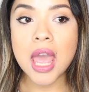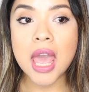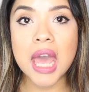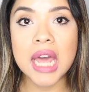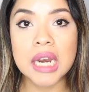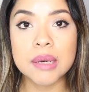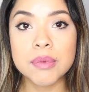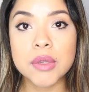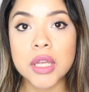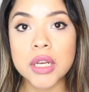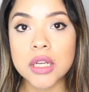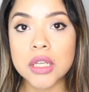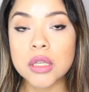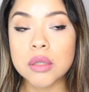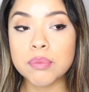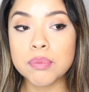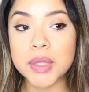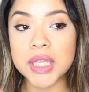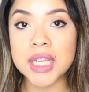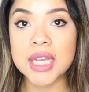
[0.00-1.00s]
And I'm going to
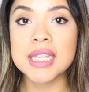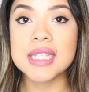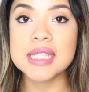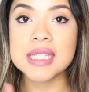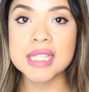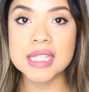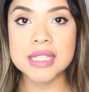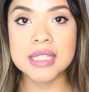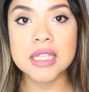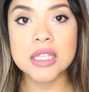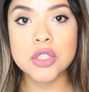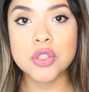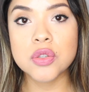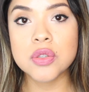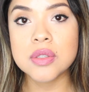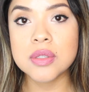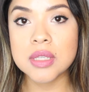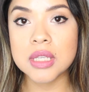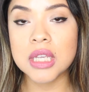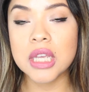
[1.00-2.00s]
be consistent to
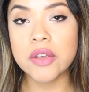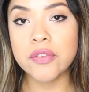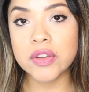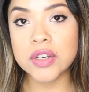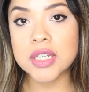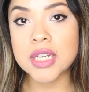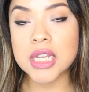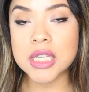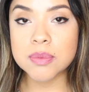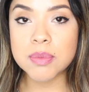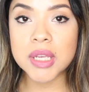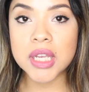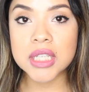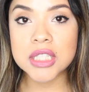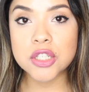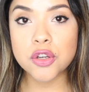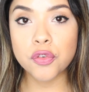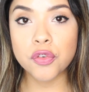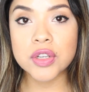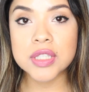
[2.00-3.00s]
see if it does make a
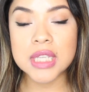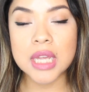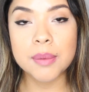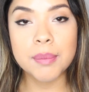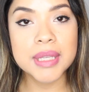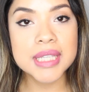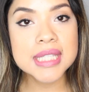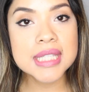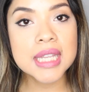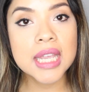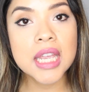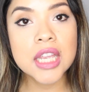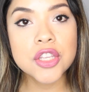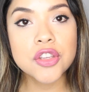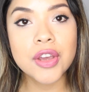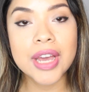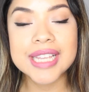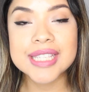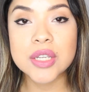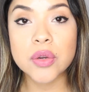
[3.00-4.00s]
difference on my skin.
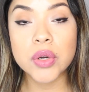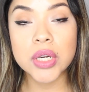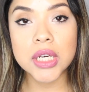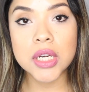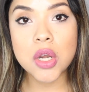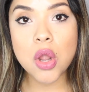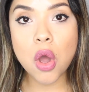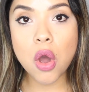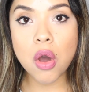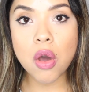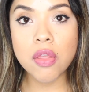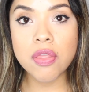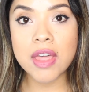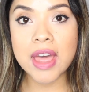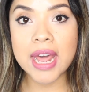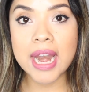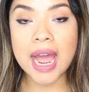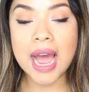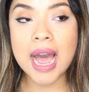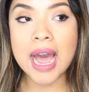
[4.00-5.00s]
You guys already know
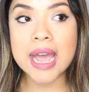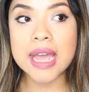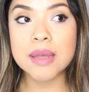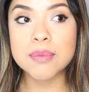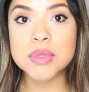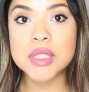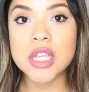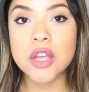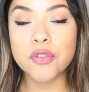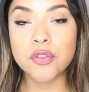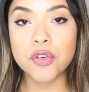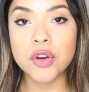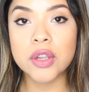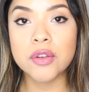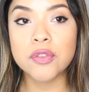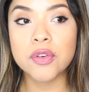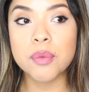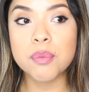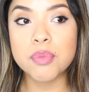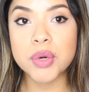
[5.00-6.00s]
that I am
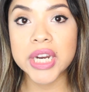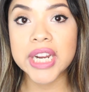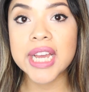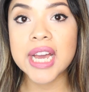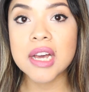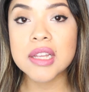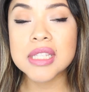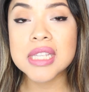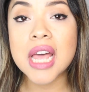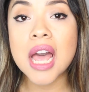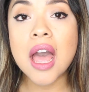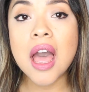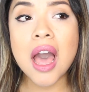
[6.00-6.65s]
suffering from breakouts.